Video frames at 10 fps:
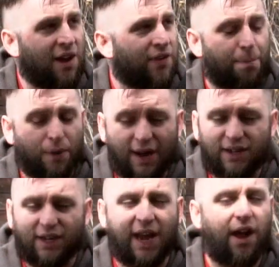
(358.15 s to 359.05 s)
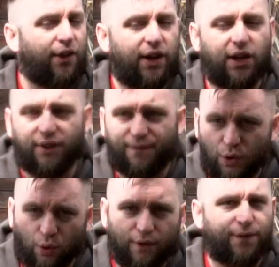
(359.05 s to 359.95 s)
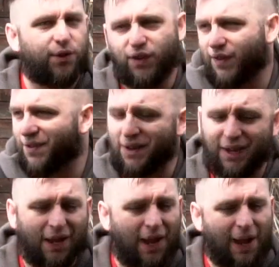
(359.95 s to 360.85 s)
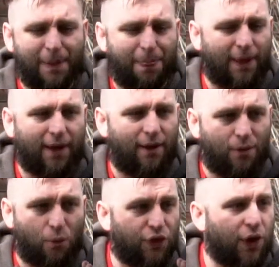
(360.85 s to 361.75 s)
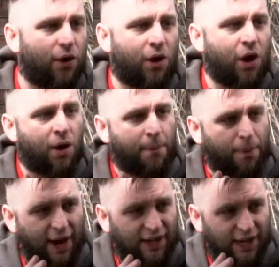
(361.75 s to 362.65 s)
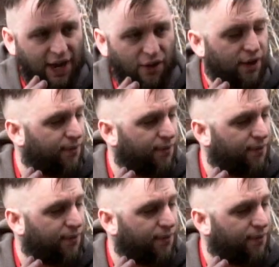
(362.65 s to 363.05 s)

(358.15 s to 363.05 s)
The practicality and the fuel efficiency and the practicality